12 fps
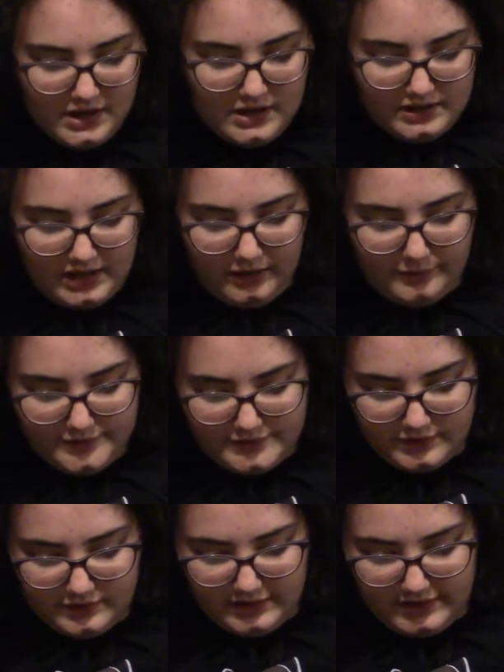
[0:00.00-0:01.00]
The cow will
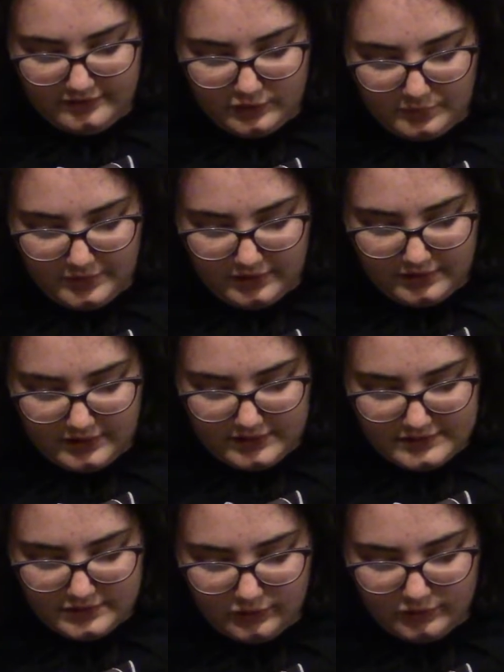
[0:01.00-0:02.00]
certainly give no milk. It
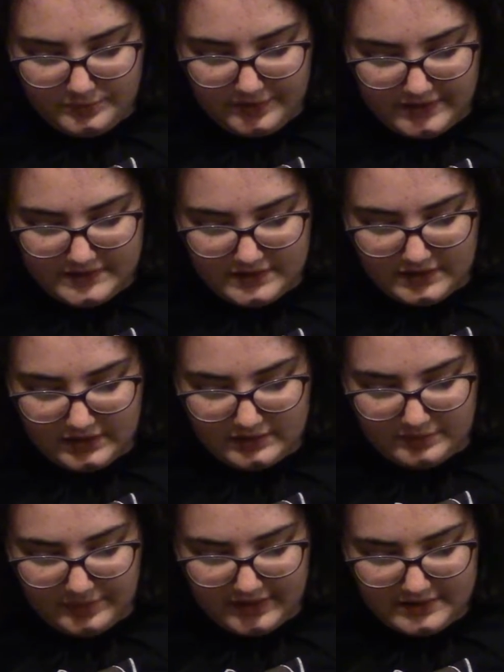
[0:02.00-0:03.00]
is an old beast, and at the
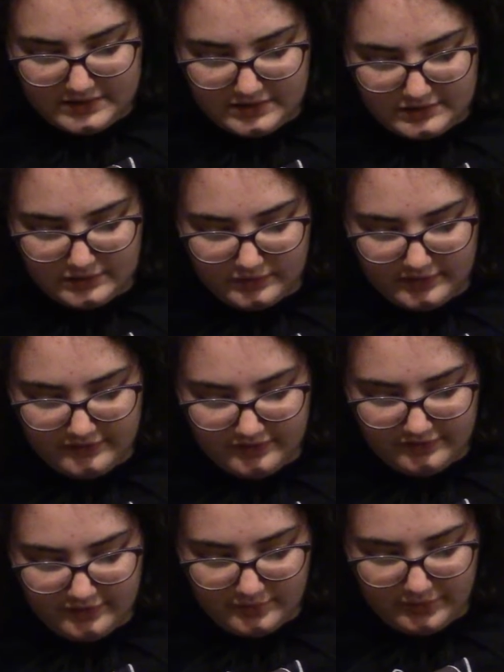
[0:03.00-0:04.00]
best it is only fit
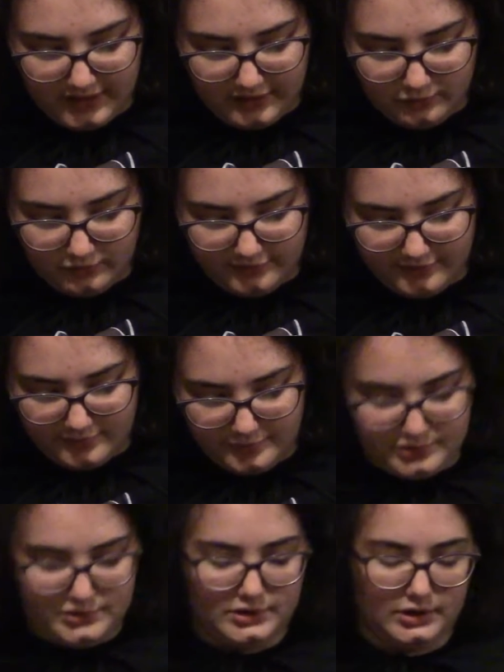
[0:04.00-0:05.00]
for the plough or for the
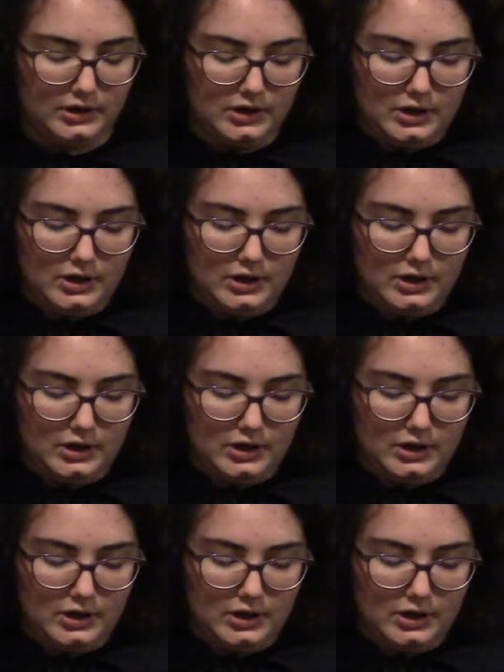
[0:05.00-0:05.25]
butcher."